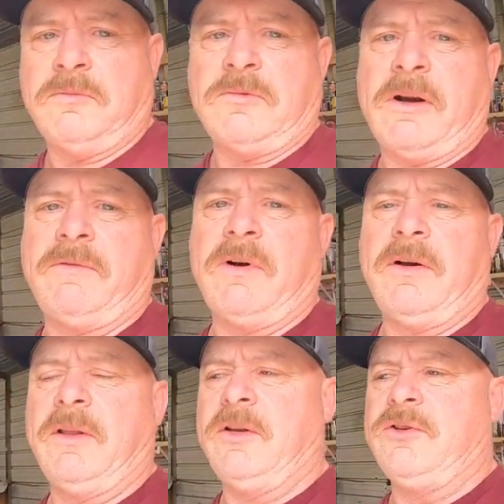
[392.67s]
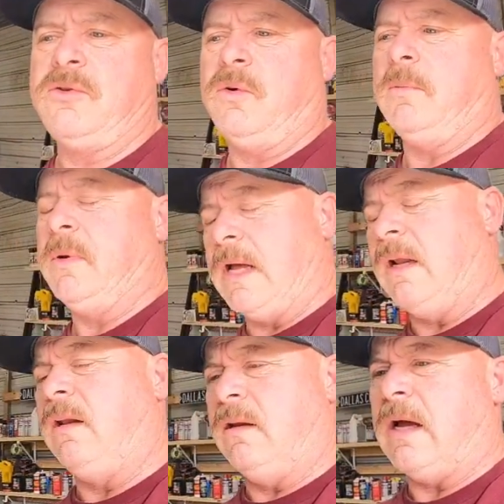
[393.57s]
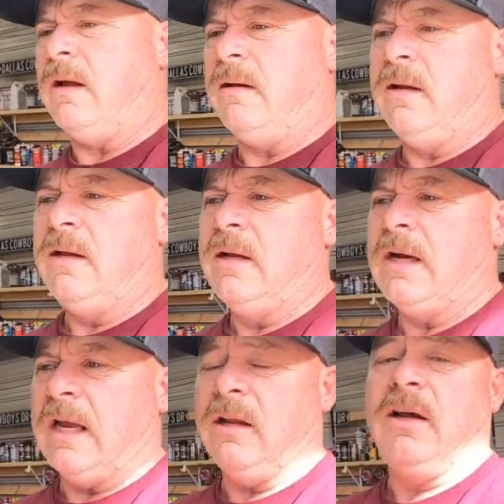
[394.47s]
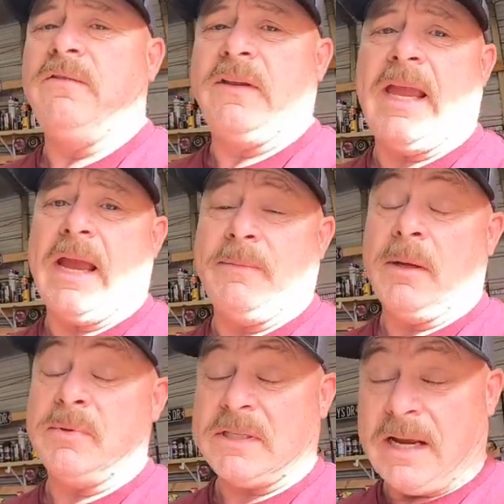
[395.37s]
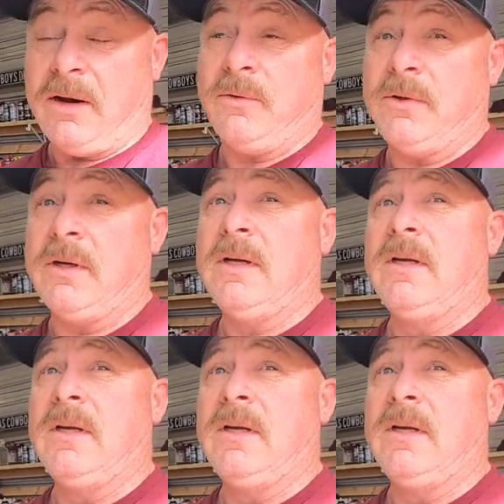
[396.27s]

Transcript: drive around and enjoy. But I love the cammed up sound,